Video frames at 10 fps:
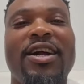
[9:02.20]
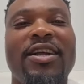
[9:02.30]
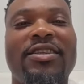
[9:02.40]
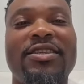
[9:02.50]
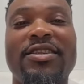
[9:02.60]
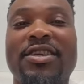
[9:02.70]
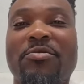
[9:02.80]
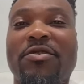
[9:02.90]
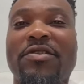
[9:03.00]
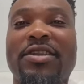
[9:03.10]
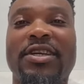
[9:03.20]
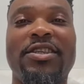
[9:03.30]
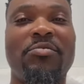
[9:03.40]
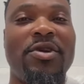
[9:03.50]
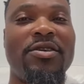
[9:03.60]
Uh, I think the name of the
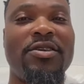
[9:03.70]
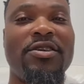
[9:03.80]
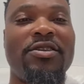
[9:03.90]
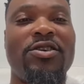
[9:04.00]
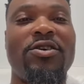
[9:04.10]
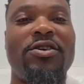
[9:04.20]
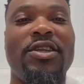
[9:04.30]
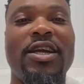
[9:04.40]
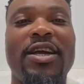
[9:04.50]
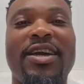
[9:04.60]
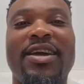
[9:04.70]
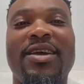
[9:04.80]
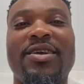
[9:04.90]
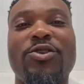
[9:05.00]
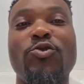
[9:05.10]
entertainment is called
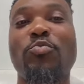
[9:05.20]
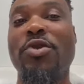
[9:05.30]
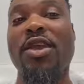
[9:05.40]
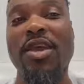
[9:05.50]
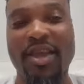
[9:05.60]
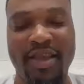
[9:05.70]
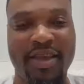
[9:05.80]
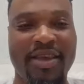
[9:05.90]
uh, UPA.